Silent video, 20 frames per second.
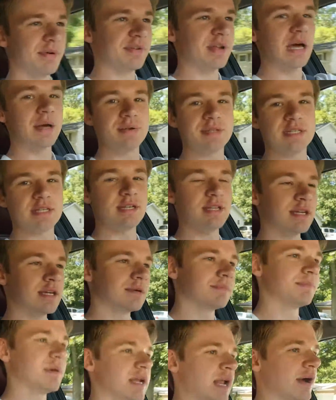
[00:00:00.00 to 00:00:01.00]
I move to Iowa City,
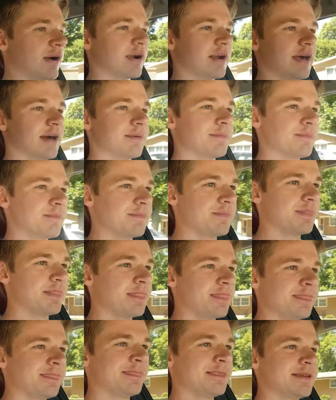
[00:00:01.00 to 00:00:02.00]
but not right now.
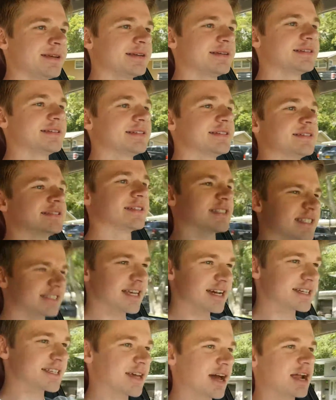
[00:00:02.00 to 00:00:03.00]

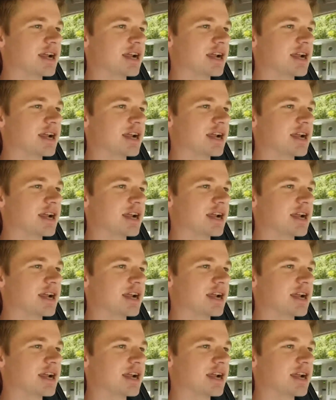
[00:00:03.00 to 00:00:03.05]
Sucks.